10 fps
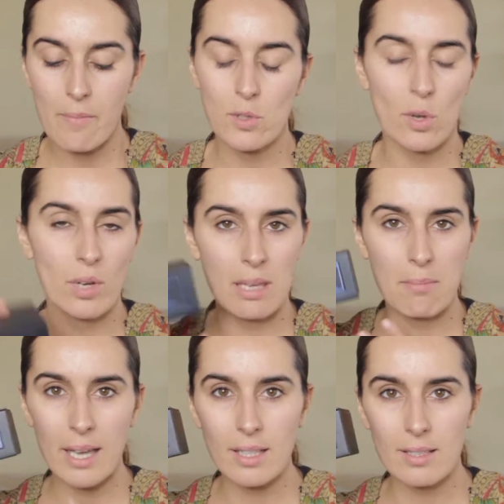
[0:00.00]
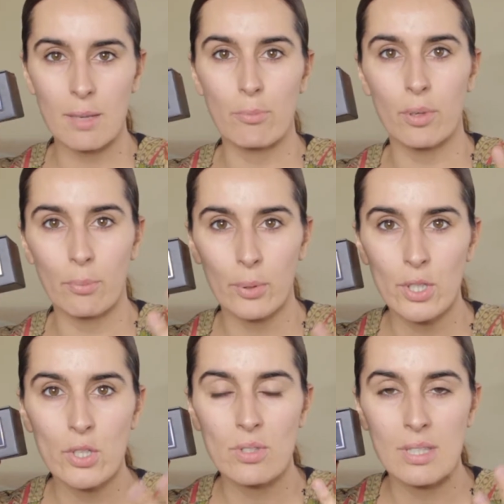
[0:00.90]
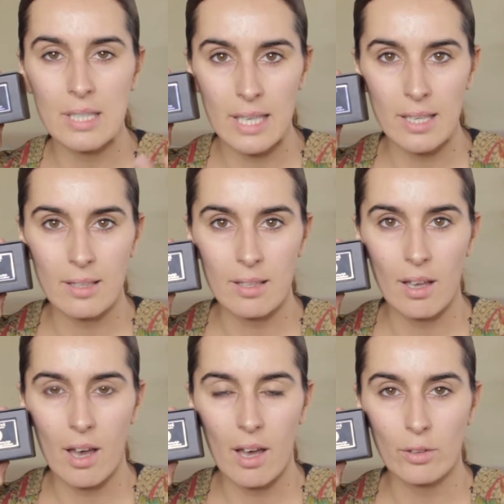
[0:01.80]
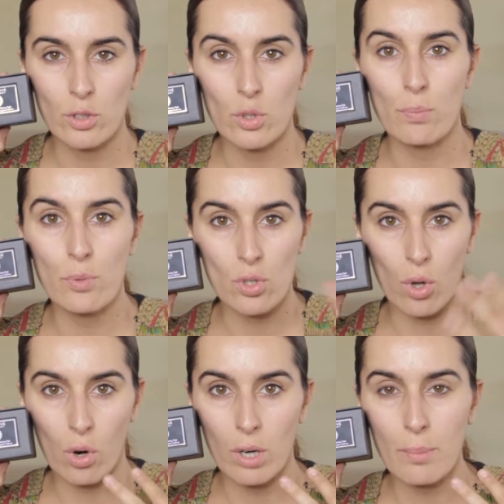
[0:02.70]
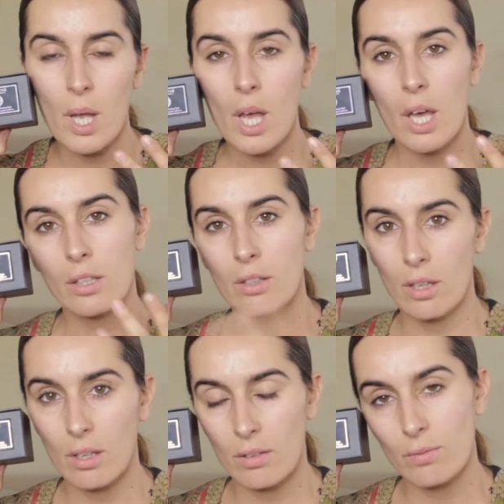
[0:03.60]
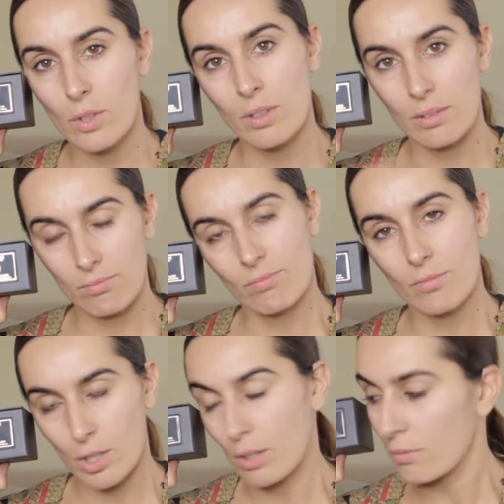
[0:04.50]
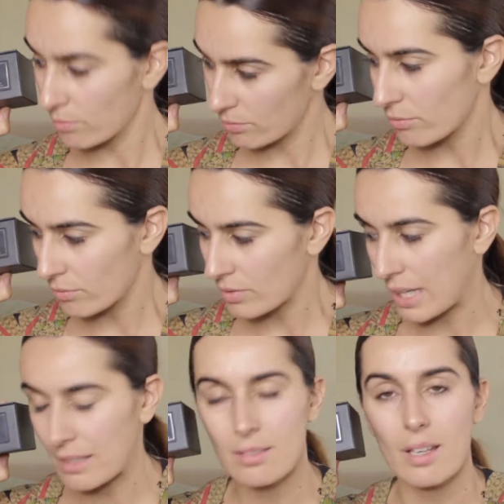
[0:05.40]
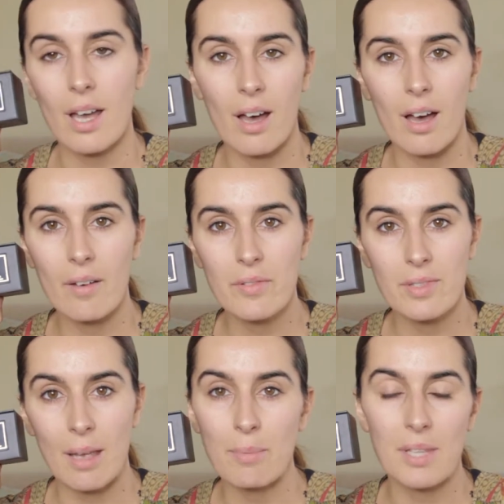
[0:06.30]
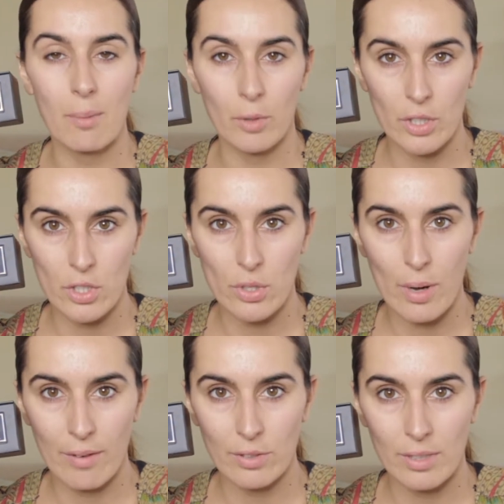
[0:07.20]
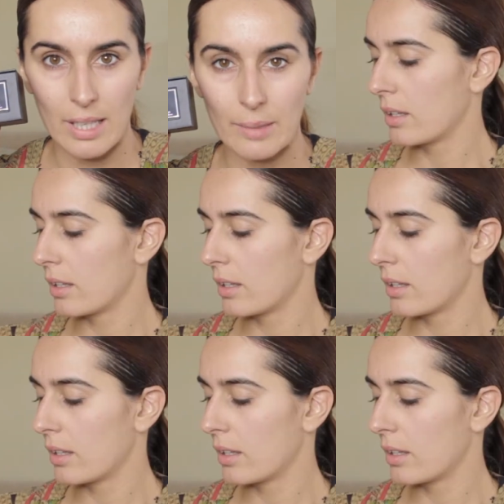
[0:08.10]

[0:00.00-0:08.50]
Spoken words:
So it makes it prepare your skin to absorb the next steps that I'm going to show you after that.